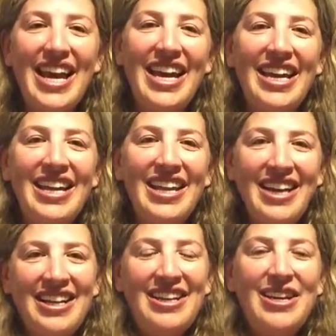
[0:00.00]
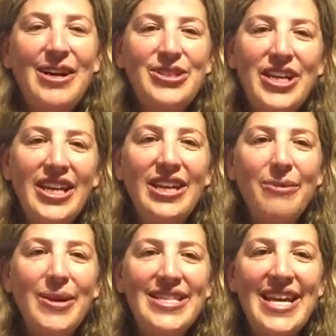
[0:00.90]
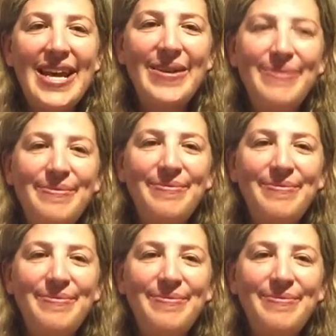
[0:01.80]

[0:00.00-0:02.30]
and I'll check in on Wednesday.